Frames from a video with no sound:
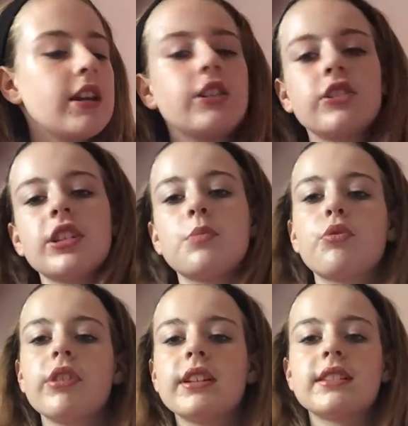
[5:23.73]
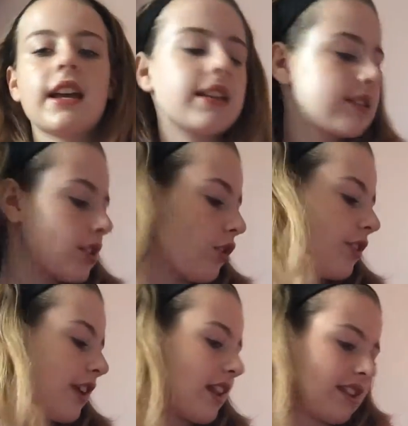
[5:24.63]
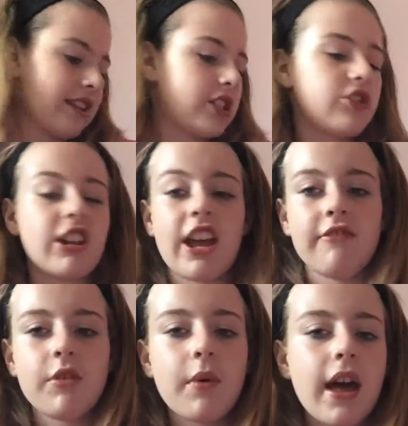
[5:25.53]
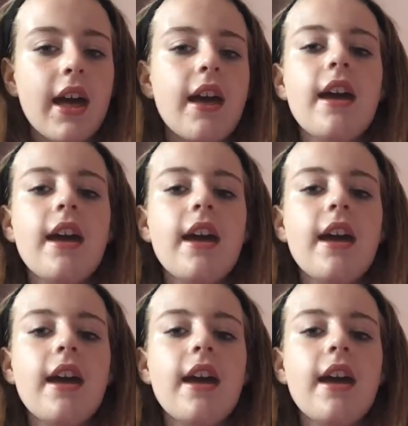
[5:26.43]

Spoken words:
just says princess on it literally everywhere.